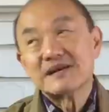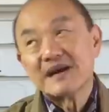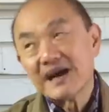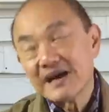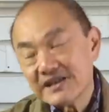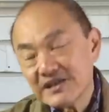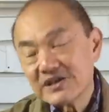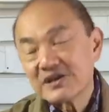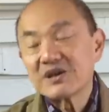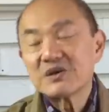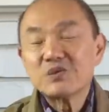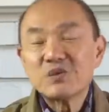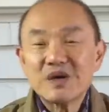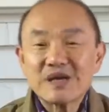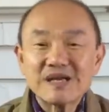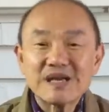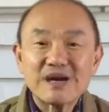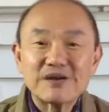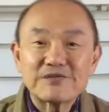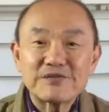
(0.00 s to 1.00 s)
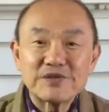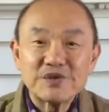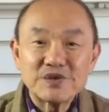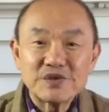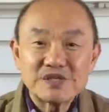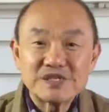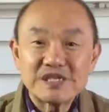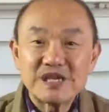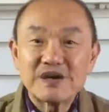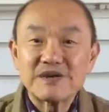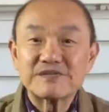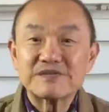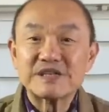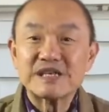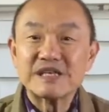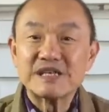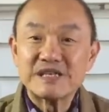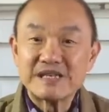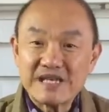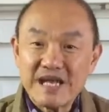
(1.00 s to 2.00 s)
and you can work out for yourself
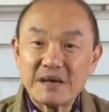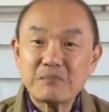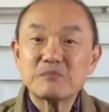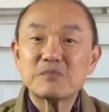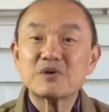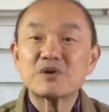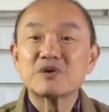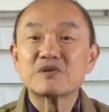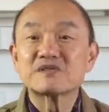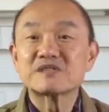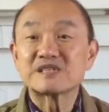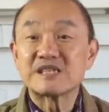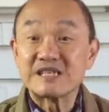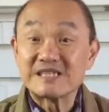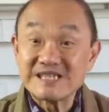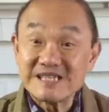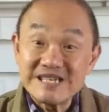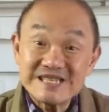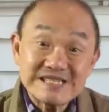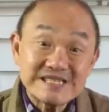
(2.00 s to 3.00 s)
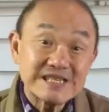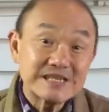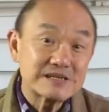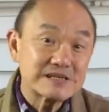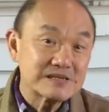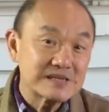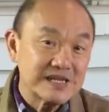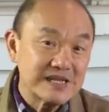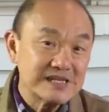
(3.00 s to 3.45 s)
the number of statistical